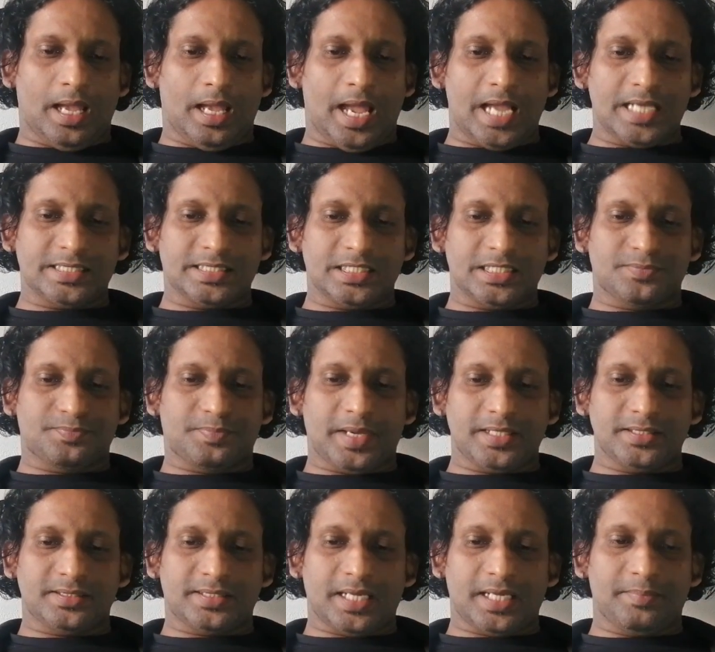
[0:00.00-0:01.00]
As the
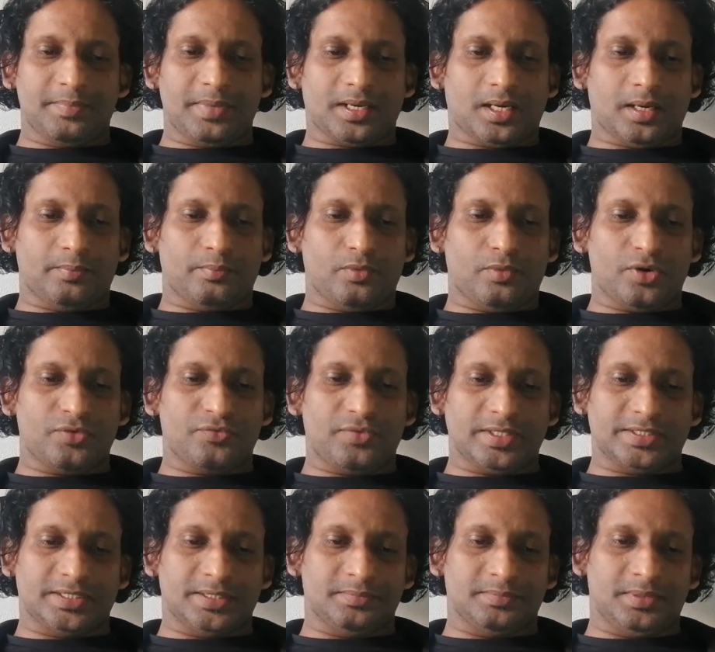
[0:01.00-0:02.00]
space-time became more
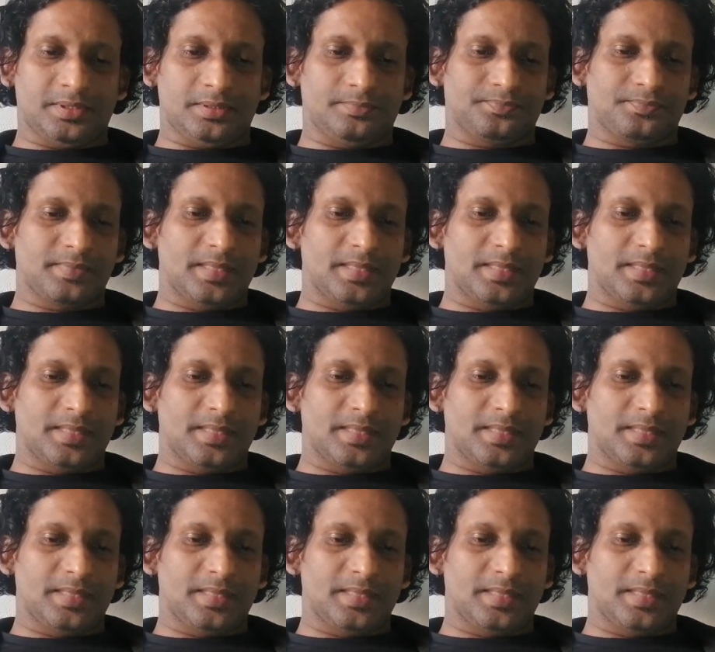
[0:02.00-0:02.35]
flexible,